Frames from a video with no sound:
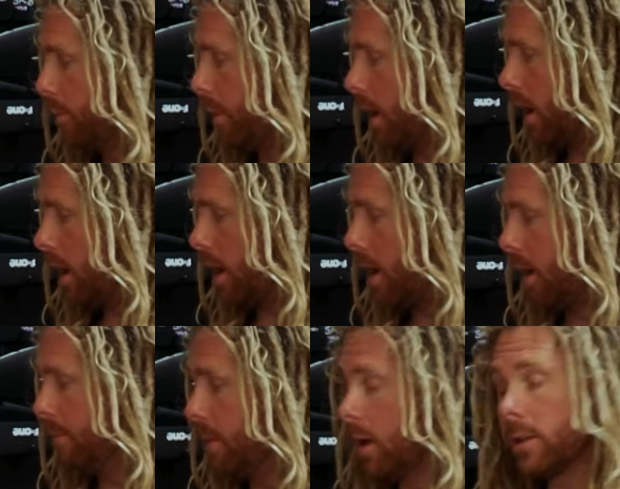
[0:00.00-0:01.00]
Our
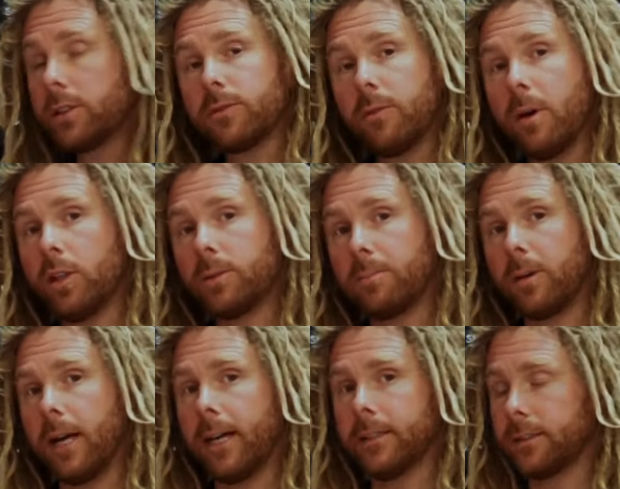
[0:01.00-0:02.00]
masts for most
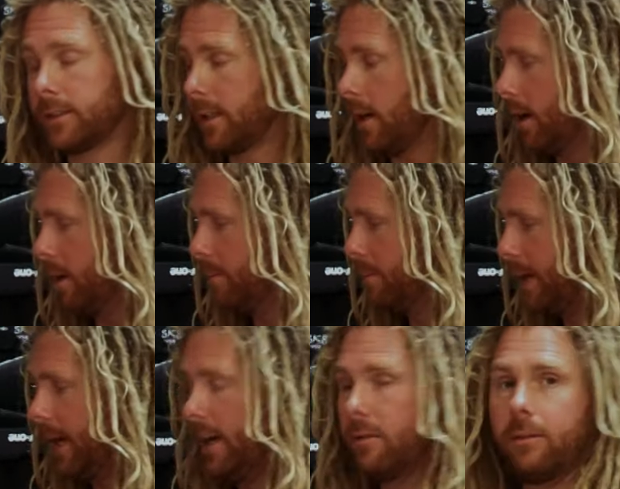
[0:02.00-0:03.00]
brands come
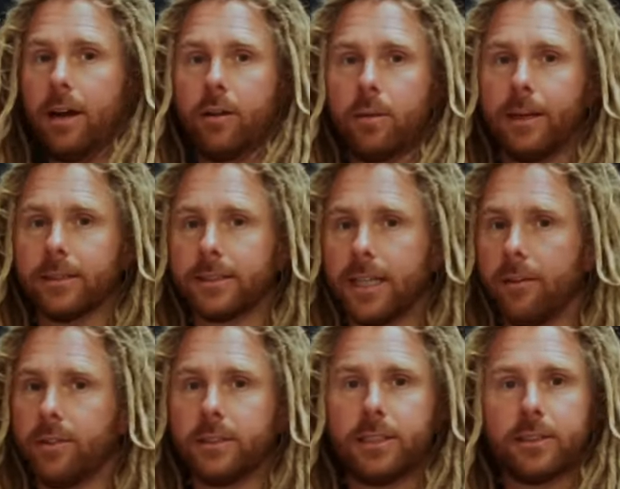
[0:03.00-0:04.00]
in around about
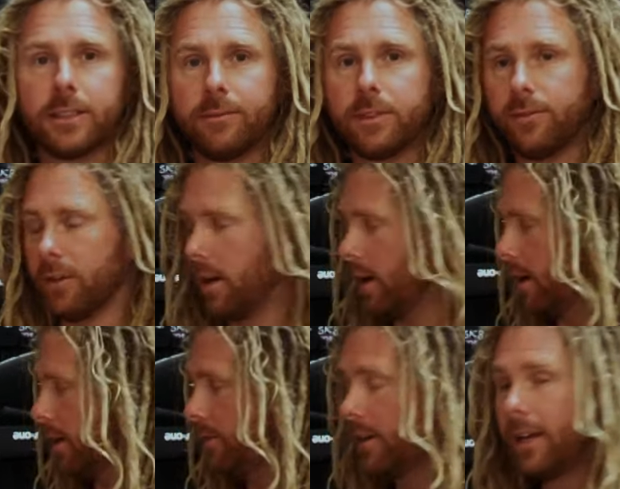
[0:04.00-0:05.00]
70 or
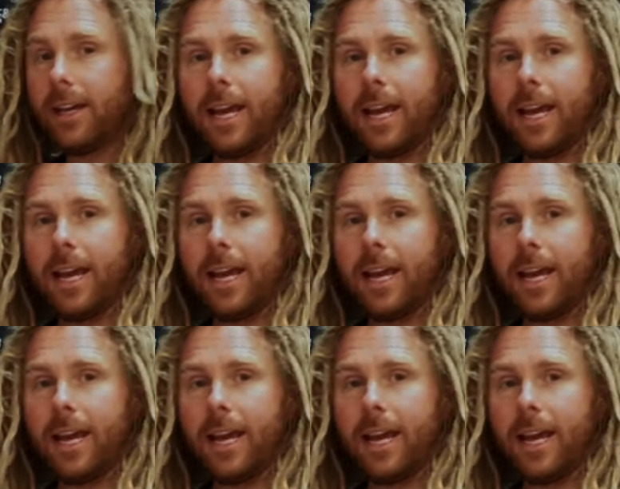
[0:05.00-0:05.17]
75,